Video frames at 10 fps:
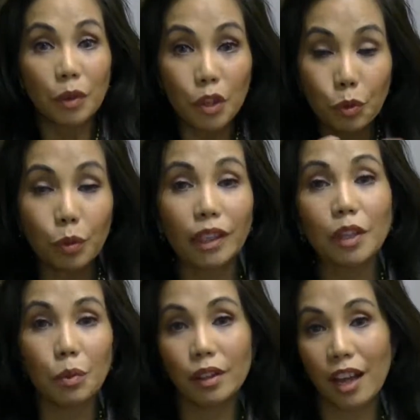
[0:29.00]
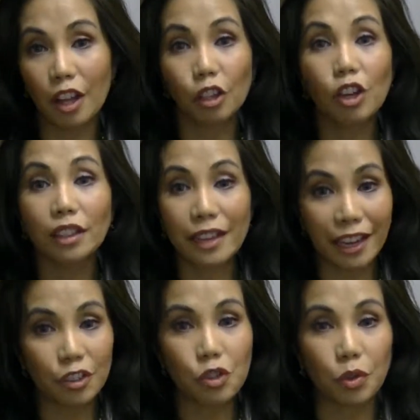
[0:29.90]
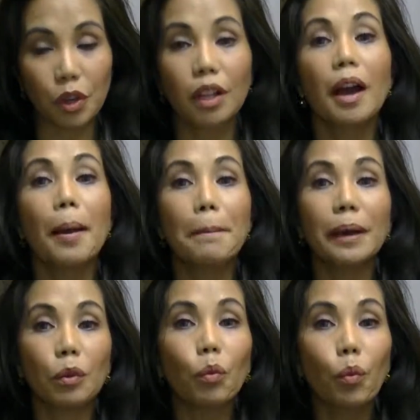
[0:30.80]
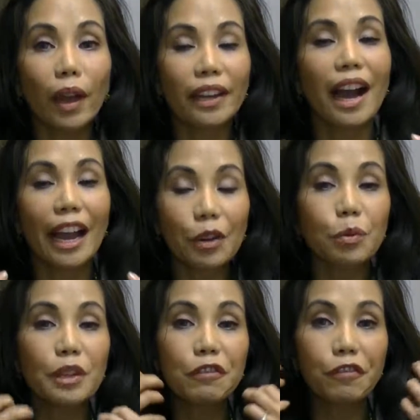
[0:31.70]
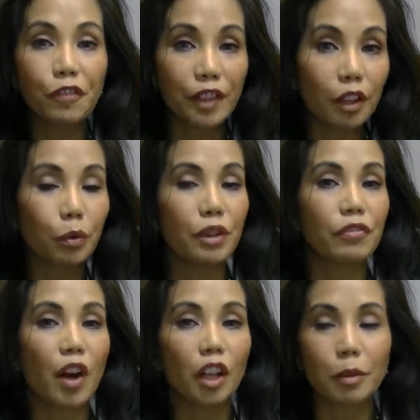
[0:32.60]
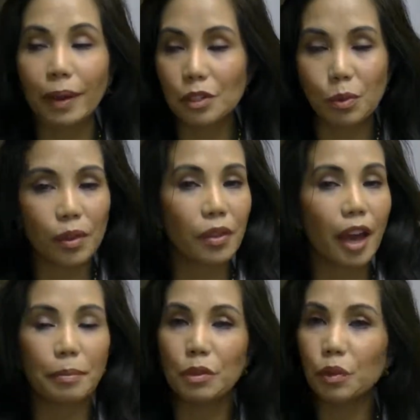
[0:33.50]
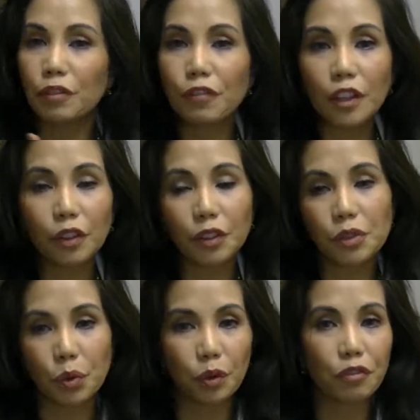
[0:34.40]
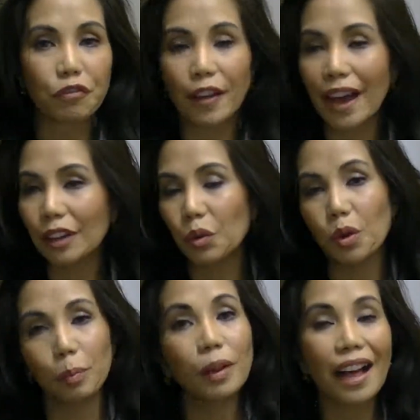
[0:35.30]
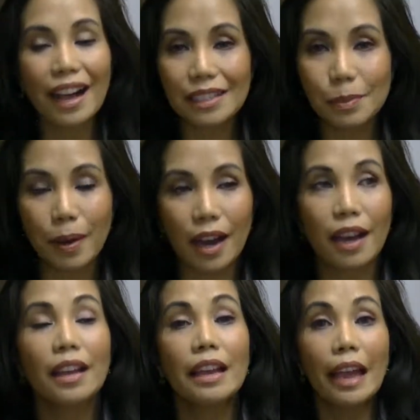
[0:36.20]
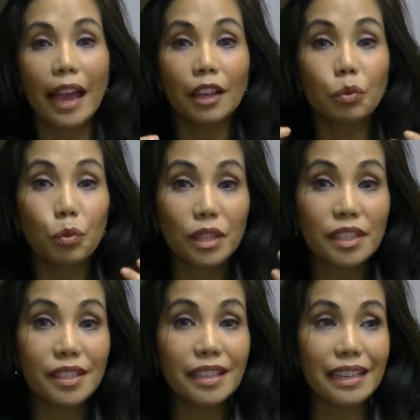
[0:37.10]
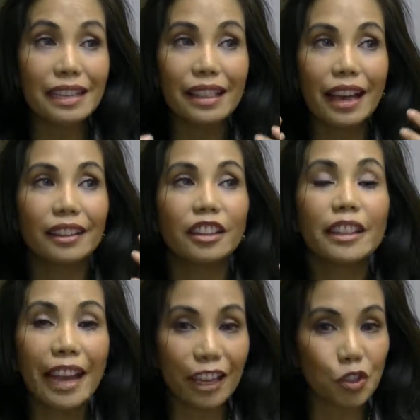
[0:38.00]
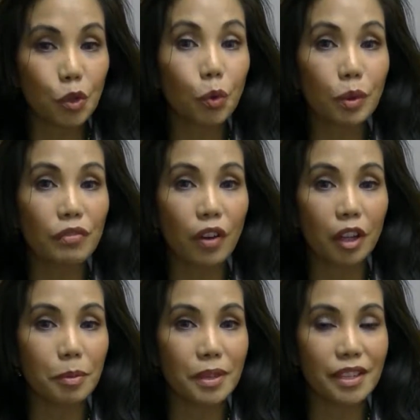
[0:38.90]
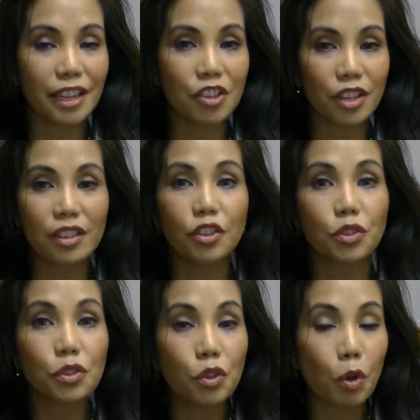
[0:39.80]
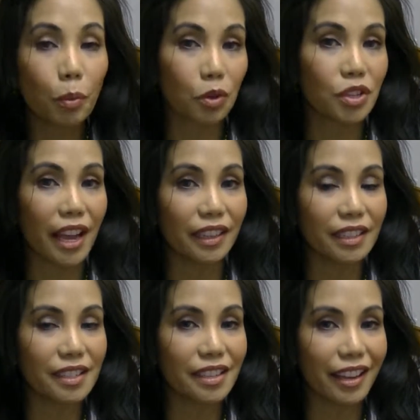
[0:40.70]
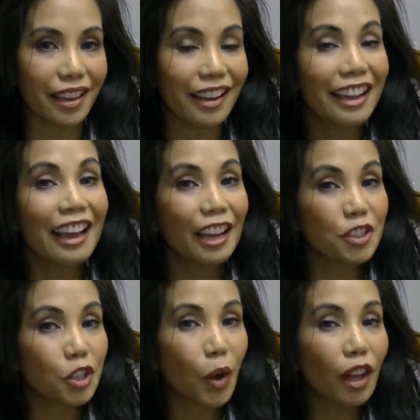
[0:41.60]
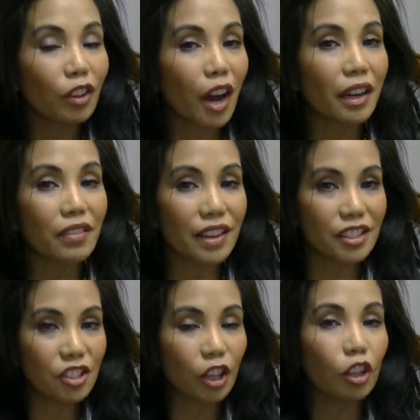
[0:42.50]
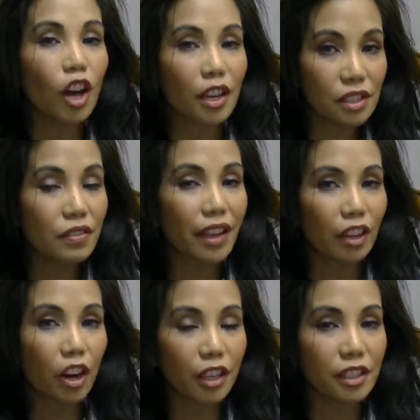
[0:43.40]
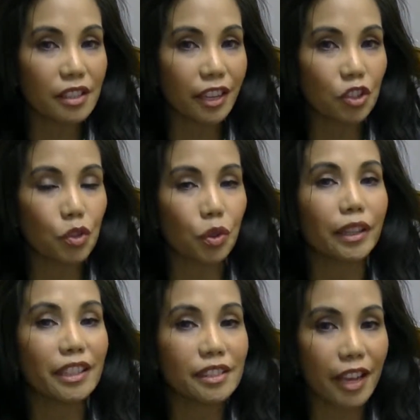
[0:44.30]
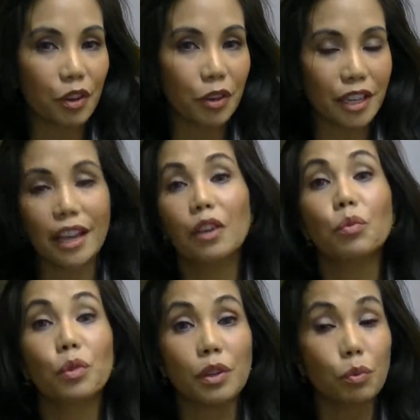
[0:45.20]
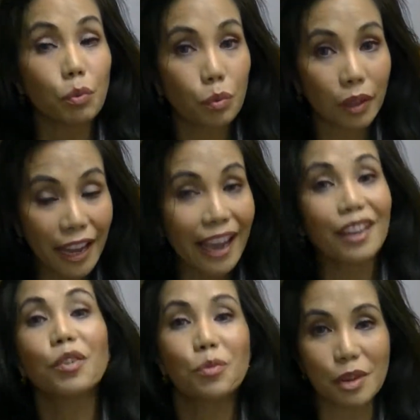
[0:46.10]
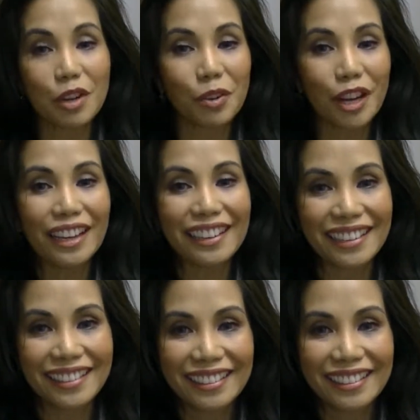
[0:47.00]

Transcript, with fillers: you really will not look natural. But when I refill, revolumize, whether that be with fillers or fat or plasma, and we see that natural revolumization, there's no more saggy skin. And so a lot of it is the loss of that architectural integrity, and we can recreate it.